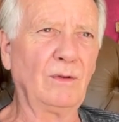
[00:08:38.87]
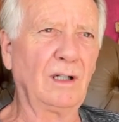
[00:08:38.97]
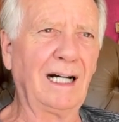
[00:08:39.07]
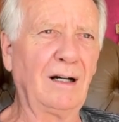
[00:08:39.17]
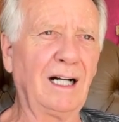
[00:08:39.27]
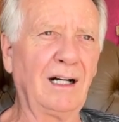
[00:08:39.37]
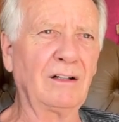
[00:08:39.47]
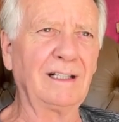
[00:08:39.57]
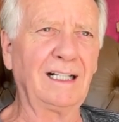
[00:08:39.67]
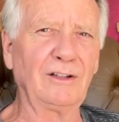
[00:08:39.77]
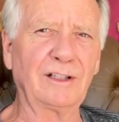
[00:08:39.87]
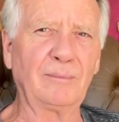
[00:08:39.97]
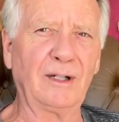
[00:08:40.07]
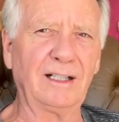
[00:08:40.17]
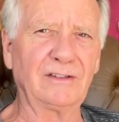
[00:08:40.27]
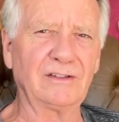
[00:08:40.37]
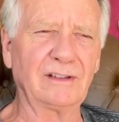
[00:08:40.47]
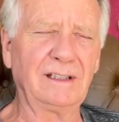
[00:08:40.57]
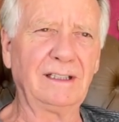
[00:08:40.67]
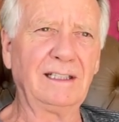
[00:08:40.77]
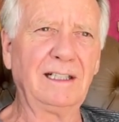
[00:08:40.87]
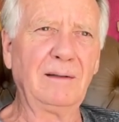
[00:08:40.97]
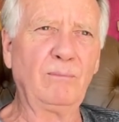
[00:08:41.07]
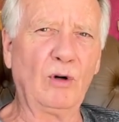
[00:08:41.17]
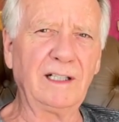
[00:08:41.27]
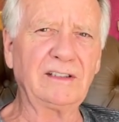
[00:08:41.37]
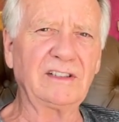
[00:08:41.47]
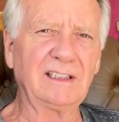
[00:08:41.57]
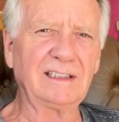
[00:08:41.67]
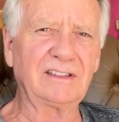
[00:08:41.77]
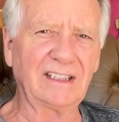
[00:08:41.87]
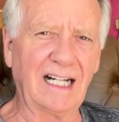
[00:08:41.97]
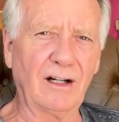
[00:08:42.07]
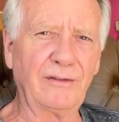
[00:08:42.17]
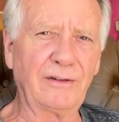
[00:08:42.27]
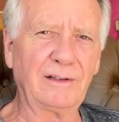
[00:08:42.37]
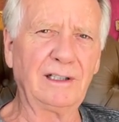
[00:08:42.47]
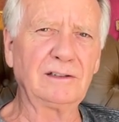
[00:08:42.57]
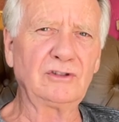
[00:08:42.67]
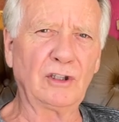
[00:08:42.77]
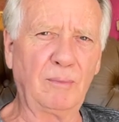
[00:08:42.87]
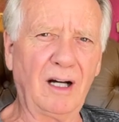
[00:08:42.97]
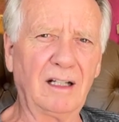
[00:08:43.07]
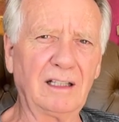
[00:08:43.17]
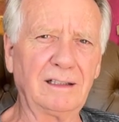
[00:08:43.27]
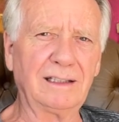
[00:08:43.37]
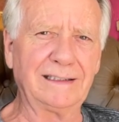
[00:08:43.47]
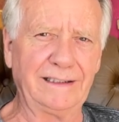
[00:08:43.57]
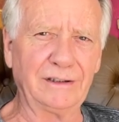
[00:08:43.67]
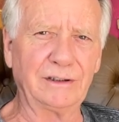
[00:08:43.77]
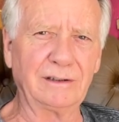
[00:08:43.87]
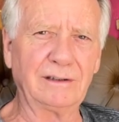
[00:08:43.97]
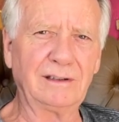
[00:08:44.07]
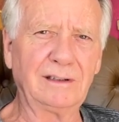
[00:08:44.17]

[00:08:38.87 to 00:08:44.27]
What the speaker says: how can I look at prices? Points South, Chapala edition.